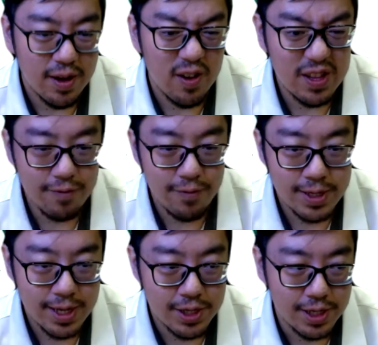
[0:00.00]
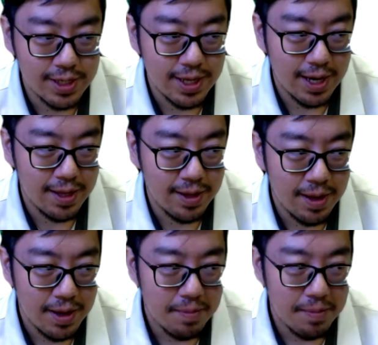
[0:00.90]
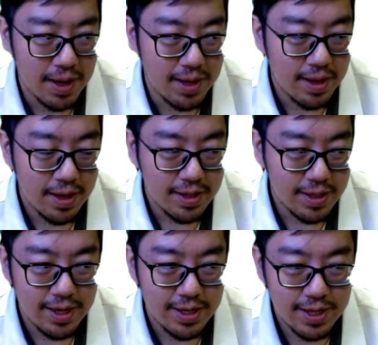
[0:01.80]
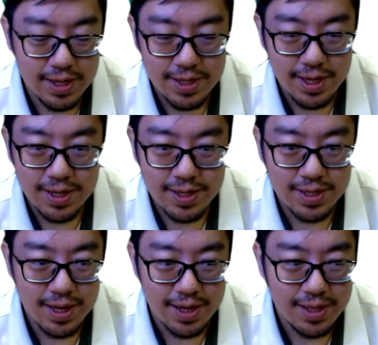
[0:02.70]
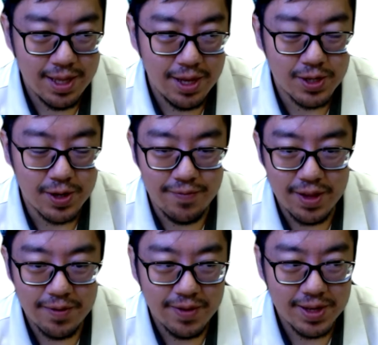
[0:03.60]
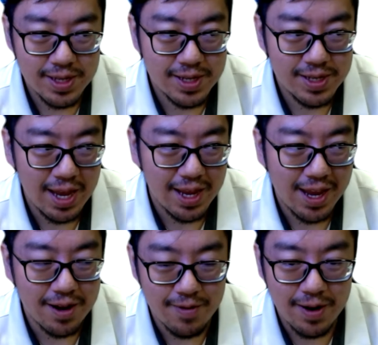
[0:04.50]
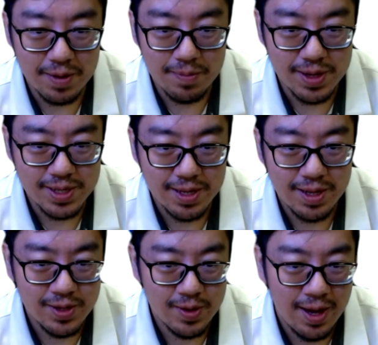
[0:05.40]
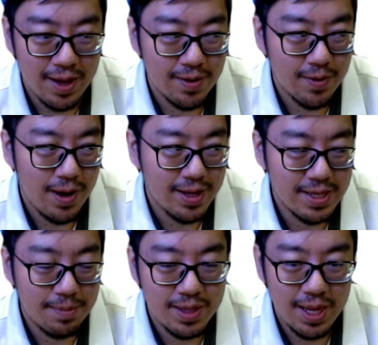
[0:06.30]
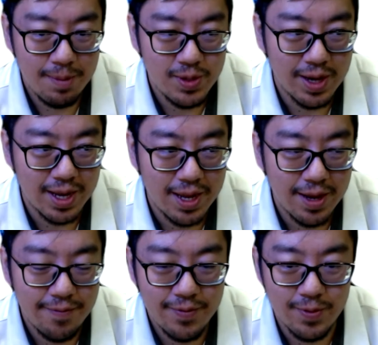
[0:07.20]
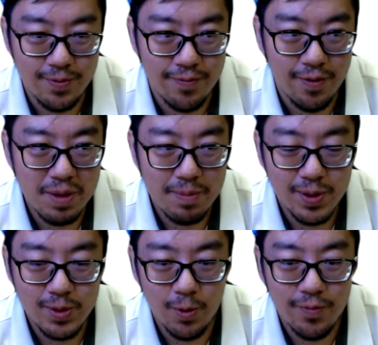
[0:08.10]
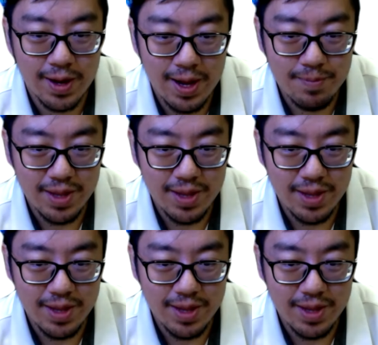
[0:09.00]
all the research is done, but there's just this tinge of nervousness hanging around the person. So how what are some tips you can give to for people to overcome